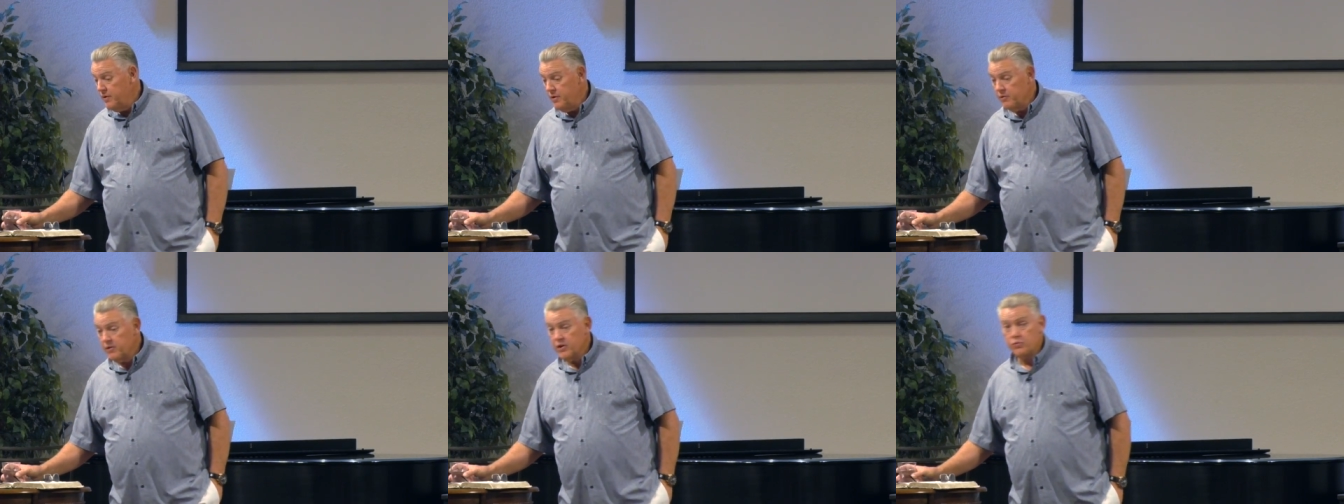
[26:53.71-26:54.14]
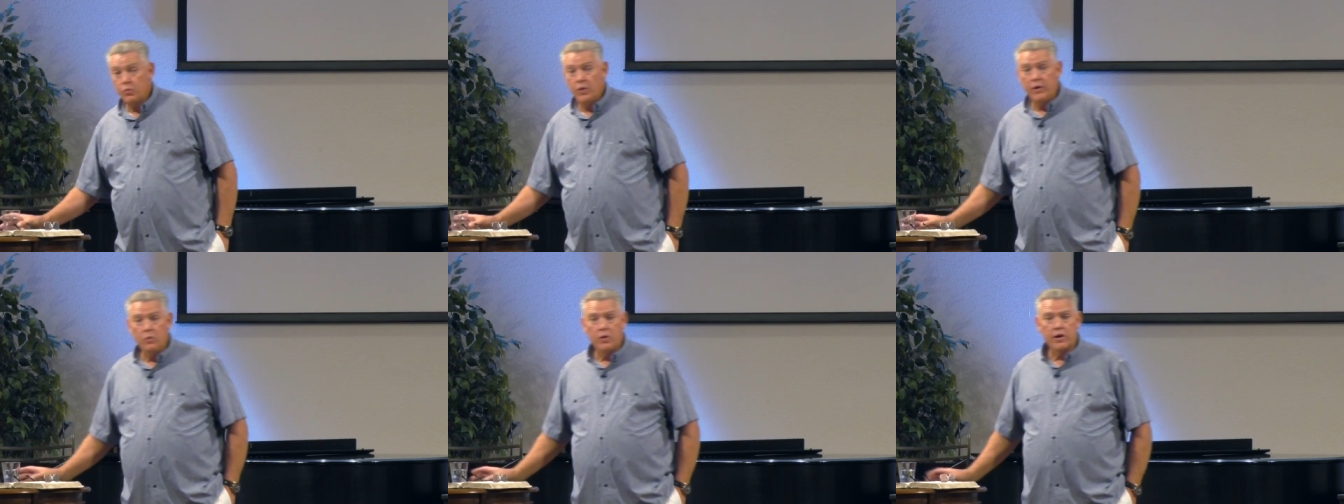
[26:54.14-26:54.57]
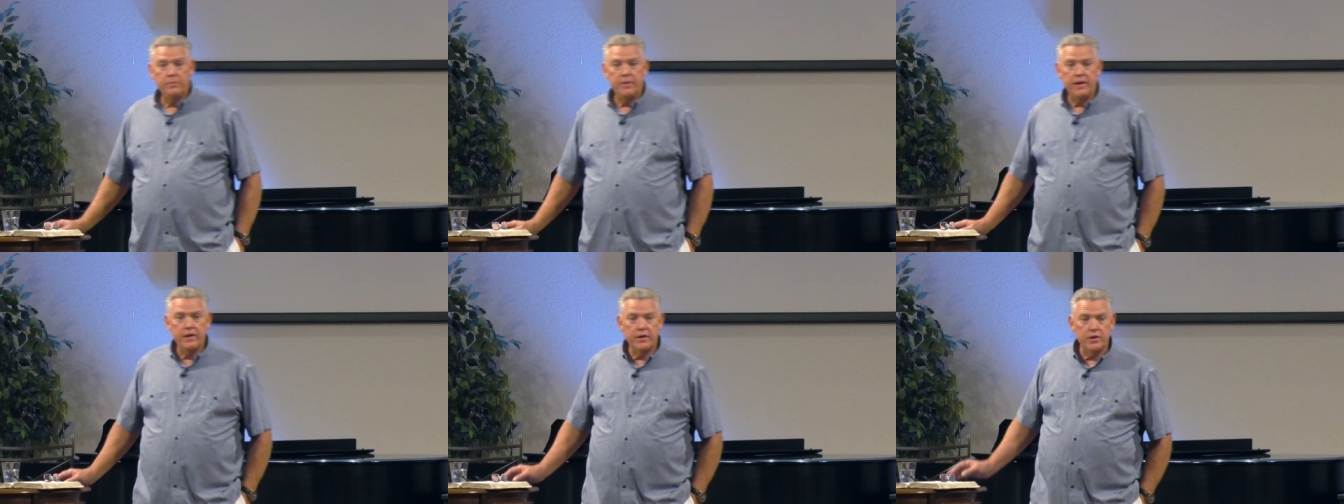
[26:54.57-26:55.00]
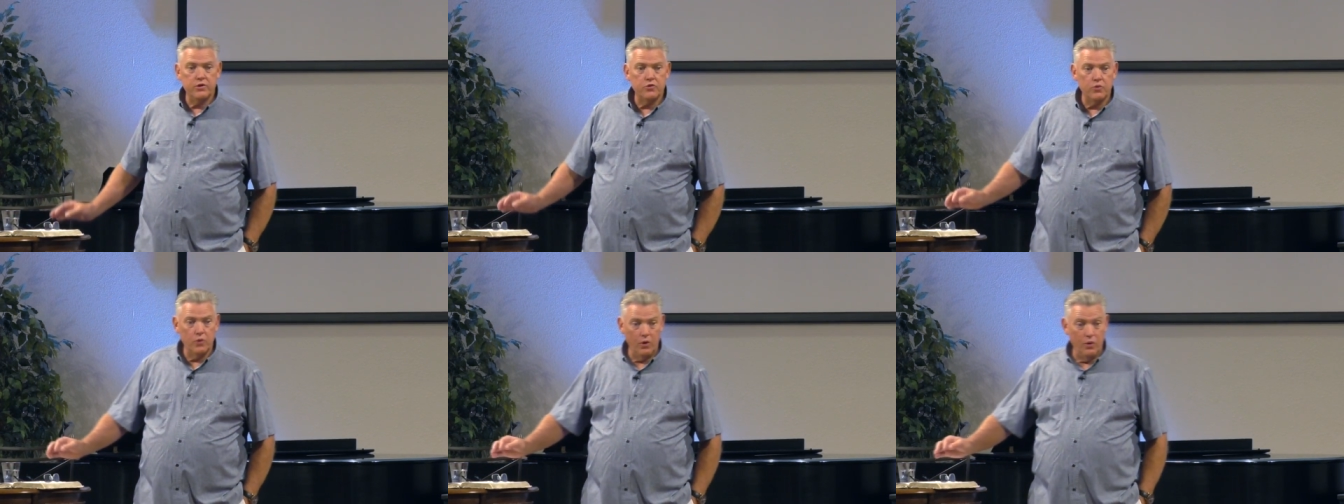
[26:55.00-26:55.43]
Because we want to be in
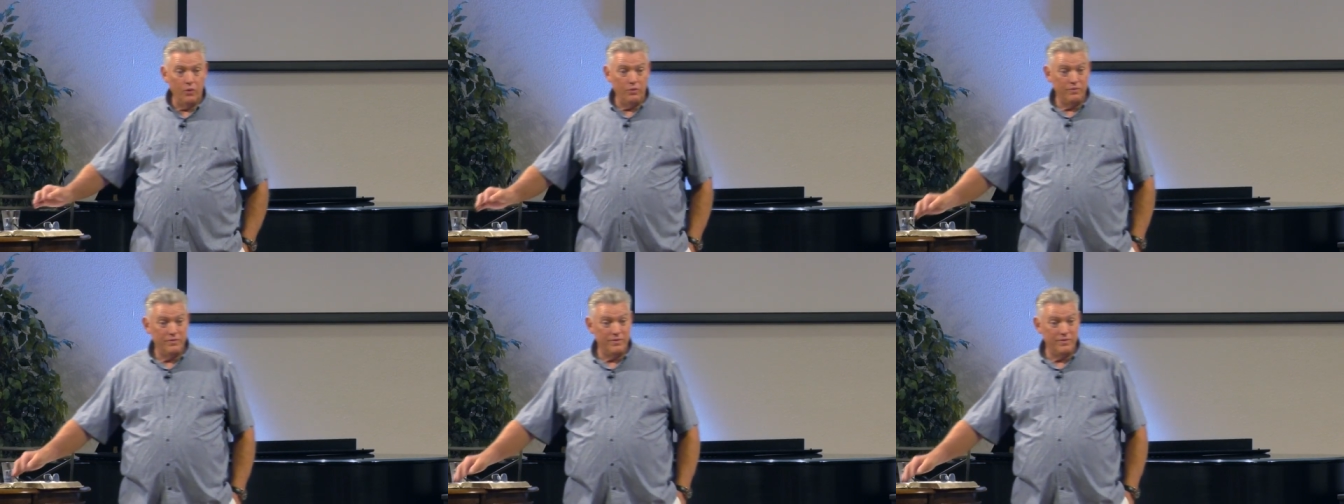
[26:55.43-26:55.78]
control.